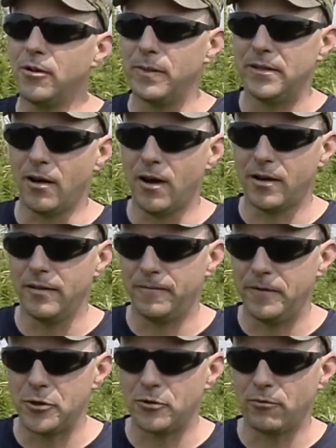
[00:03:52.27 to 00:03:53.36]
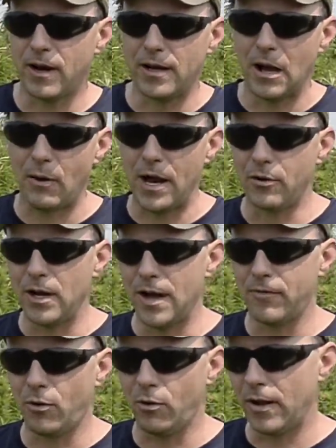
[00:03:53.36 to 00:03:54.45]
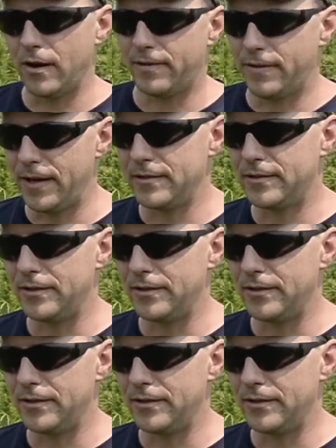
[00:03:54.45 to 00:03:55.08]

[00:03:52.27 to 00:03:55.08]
be talk in the future. Right now, I don't have a whole lot of things.